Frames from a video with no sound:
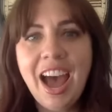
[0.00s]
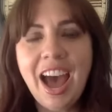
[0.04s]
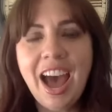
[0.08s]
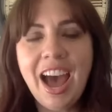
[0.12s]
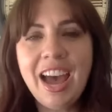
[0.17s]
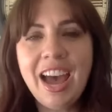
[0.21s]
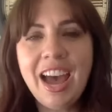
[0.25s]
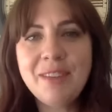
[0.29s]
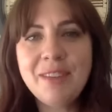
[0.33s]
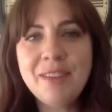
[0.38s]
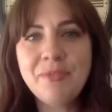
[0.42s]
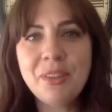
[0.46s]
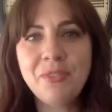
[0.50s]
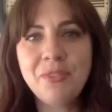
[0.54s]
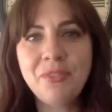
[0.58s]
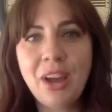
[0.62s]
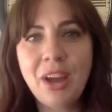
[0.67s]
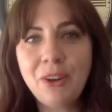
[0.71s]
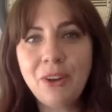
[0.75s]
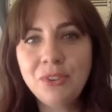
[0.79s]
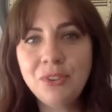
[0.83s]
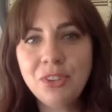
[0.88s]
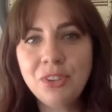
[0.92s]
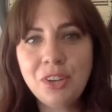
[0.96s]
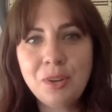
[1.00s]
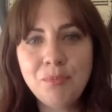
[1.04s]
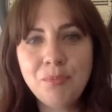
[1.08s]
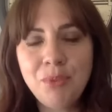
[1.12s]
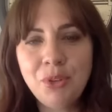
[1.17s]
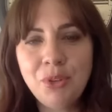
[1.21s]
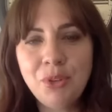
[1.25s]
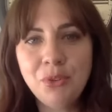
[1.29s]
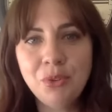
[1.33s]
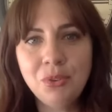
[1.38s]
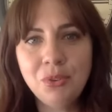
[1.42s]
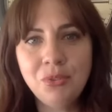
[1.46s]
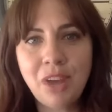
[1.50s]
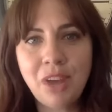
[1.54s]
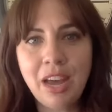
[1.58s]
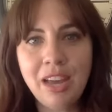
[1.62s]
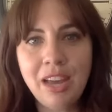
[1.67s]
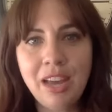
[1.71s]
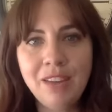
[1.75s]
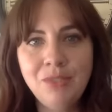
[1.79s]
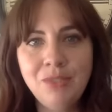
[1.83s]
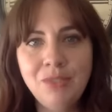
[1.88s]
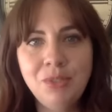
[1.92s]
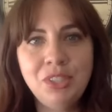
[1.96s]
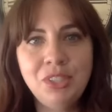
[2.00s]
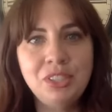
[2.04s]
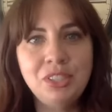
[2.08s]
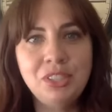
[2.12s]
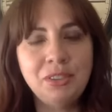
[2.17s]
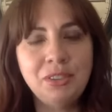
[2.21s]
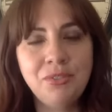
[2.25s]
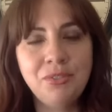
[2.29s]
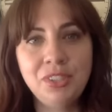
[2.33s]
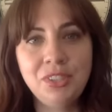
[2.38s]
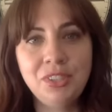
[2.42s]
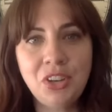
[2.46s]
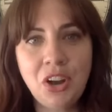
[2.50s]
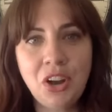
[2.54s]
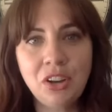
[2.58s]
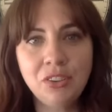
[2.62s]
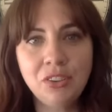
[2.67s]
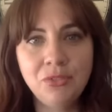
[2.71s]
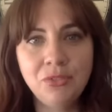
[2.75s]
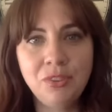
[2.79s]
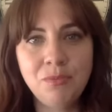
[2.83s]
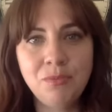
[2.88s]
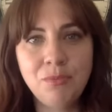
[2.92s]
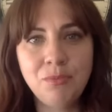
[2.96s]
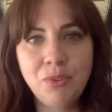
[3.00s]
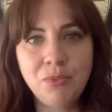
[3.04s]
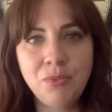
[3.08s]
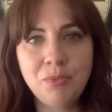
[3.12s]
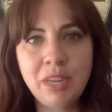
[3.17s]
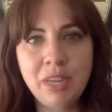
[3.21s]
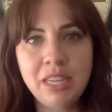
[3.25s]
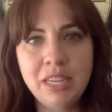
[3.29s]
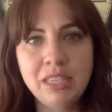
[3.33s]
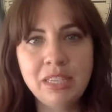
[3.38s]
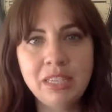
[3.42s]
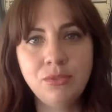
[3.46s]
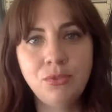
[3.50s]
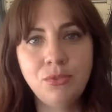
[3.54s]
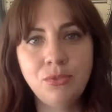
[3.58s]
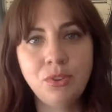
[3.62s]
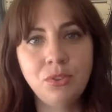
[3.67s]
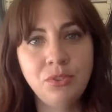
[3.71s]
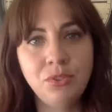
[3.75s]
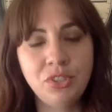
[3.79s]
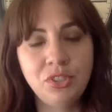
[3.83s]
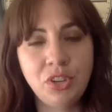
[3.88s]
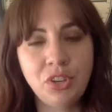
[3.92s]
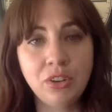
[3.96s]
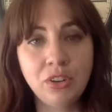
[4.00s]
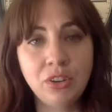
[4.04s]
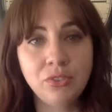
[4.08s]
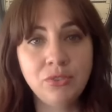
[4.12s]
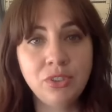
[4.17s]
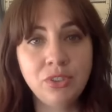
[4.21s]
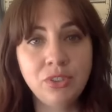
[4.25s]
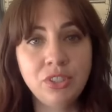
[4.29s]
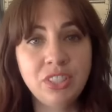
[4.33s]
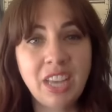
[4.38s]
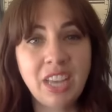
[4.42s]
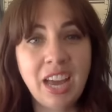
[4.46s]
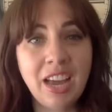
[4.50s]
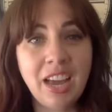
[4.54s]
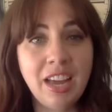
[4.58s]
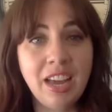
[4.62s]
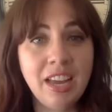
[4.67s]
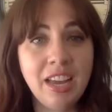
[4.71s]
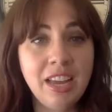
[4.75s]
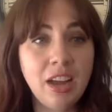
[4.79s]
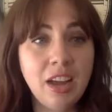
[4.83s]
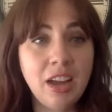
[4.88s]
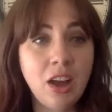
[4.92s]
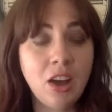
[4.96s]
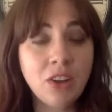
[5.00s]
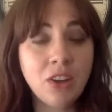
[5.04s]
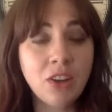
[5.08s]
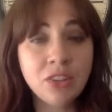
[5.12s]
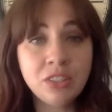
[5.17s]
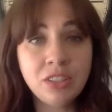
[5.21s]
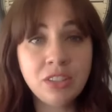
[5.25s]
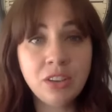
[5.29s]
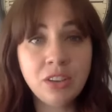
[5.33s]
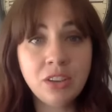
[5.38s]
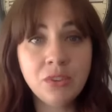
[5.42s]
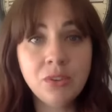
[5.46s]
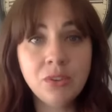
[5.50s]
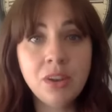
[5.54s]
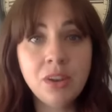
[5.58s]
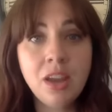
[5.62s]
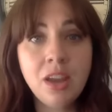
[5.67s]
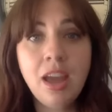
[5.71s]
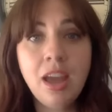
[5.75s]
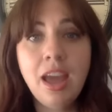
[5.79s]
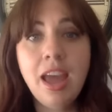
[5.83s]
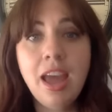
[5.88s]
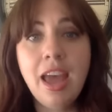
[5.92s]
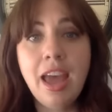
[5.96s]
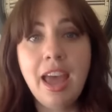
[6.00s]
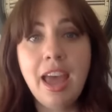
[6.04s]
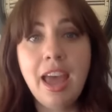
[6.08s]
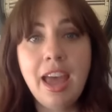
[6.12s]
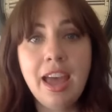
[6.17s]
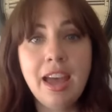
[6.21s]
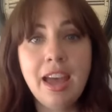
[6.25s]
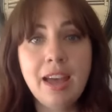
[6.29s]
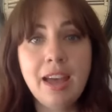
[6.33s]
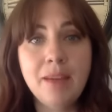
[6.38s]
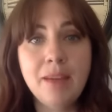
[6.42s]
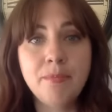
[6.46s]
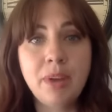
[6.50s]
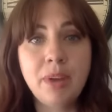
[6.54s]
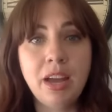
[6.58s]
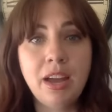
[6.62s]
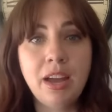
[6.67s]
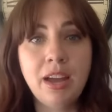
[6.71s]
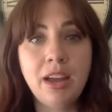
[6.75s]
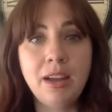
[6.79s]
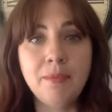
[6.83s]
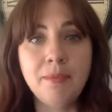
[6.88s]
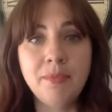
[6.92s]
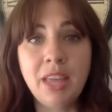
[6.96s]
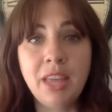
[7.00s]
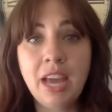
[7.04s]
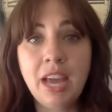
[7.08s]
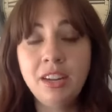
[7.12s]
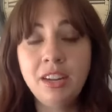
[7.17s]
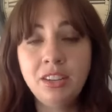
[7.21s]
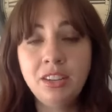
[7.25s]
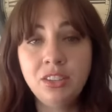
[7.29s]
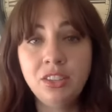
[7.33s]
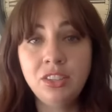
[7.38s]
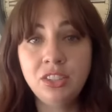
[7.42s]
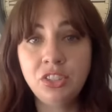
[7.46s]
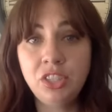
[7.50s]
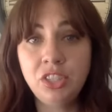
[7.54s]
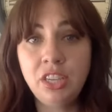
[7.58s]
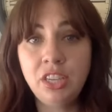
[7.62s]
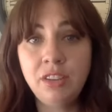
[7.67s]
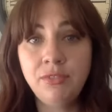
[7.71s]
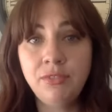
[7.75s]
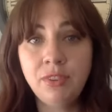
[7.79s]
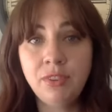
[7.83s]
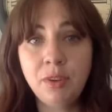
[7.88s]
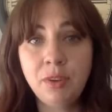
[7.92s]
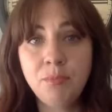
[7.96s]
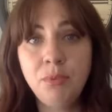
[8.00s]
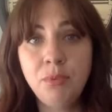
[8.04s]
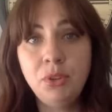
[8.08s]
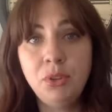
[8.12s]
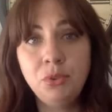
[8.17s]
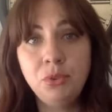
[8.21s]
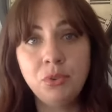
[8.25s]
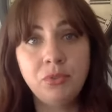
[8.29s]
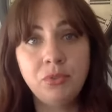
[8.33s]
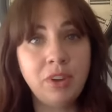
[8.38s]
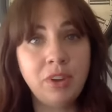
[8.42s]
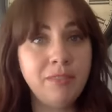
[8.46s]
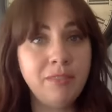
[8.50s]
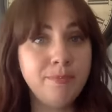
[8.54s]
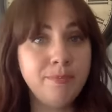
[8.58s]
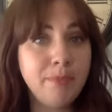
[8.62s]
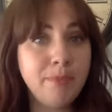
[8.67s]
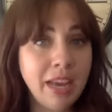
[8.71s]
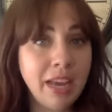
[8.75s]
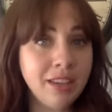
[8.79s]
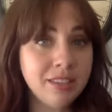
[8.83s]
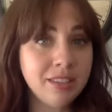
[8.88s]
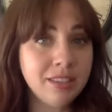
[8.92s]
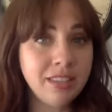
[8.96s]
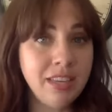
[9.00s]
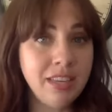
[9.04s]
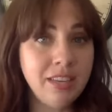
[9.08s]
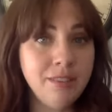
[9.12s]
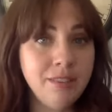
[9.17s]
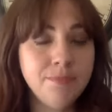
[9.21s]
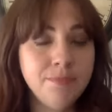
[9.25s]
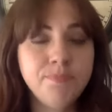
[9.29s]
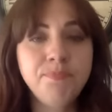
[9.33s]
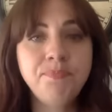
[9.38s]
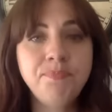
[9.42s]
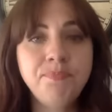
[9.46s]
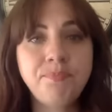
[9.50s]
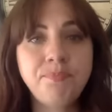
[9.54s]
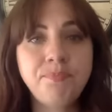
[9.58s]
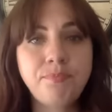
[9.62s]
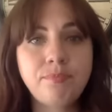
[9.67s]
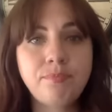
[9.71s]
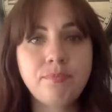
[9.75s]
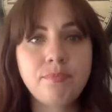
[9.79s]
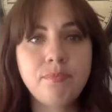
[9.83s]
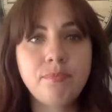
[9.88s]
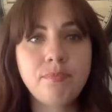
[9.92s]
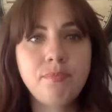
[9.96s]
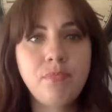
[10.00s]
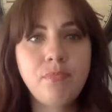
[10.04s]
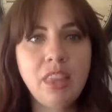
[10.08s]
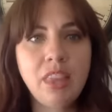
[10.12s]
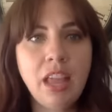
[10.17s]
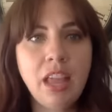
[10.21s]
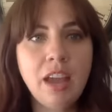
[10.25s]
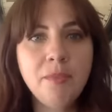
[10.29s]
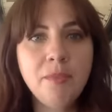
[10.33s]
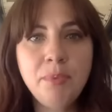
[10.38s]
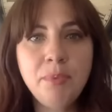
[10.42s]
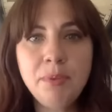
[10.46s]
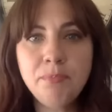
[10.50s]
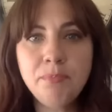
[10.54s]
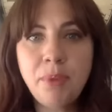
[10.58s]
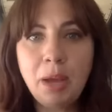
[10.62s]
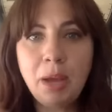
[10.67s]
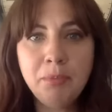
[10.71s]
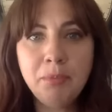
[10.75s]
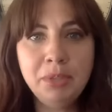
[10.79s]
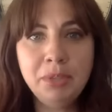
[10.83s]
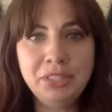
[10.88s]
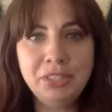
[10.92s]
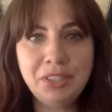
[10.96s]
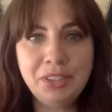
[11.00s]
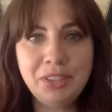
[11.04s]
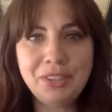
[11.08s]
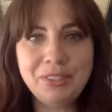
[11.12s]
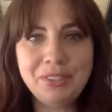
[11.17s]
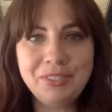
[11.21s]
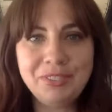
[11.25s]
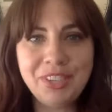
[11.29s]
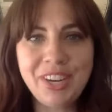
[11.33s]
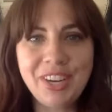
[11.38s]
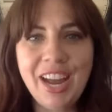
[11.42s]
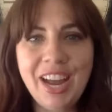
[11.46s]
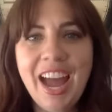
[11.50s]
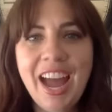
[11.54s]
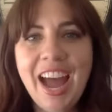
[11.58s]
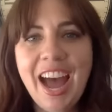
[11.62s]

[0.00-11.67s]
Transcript: I am the founder of Beauty Revive, which is a photography movement for photographers. I also am the editor-in-chief of Beauty Revive magazine. I've been published all over.